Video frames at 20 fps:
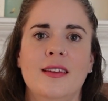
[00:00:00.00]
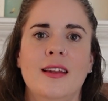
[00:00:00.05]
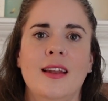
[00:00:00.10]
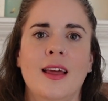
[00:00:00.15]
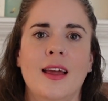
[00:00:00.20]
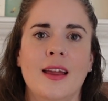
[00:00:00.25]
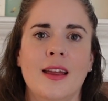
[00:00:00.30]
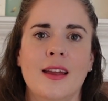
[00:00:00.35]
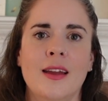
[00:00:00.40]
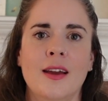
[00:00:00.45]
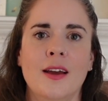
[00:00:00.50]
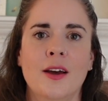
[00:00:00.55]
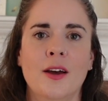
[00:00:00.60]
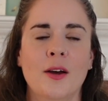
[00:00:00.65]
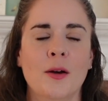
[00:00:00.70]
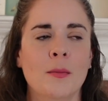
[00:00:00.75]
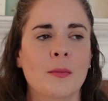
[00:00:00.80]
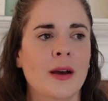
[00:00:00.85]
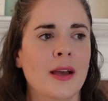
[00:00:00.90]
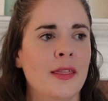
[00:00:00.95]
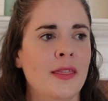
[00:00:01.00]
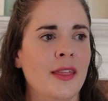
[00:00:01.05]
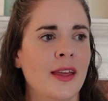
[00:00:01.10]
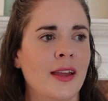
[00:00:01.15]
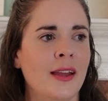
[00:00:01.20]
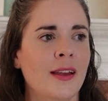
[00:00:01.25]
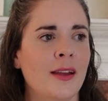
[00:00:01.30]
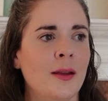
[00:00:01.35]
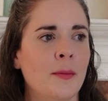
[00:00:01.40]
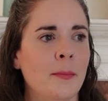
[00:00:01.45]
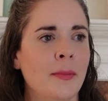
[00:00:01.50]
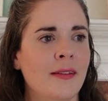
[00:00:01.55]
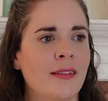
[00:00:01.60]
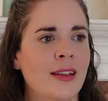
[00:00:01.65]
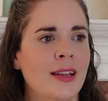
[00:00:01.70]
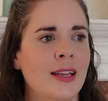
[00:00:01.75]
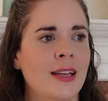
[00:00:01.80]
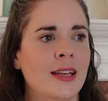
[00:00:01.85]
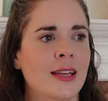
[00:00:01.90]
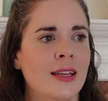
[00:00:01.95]
Like I think
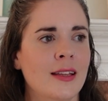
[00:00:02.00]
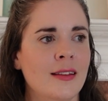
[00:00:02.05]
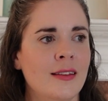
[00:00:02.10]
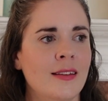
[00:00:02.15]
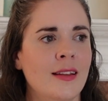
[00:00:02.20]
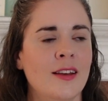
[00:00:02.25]
Petite Knits